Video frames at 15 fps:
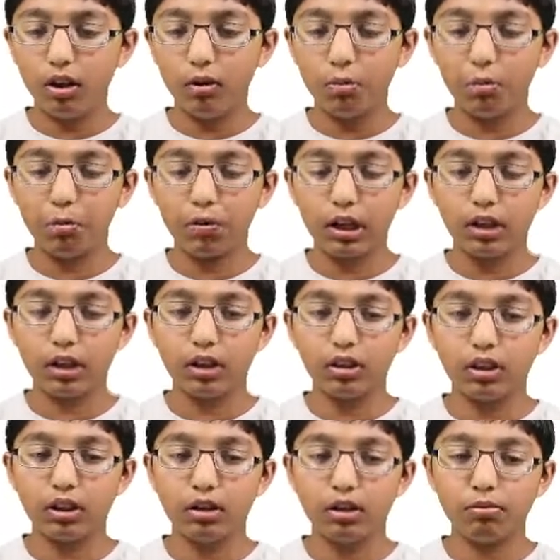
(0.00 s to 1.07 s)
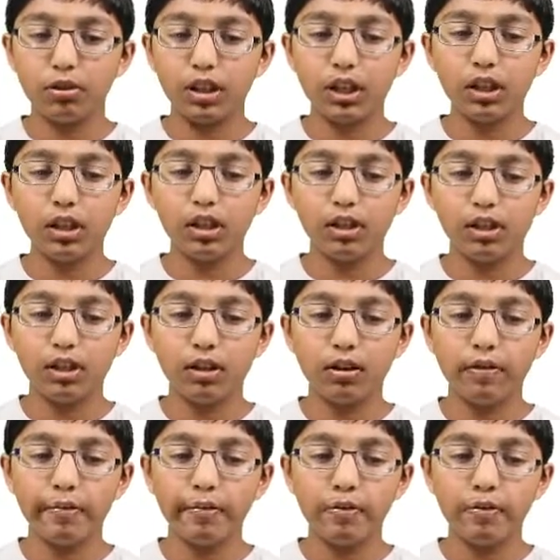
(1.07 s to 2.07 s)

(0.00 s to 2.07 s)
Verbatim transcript: open brackets close brackets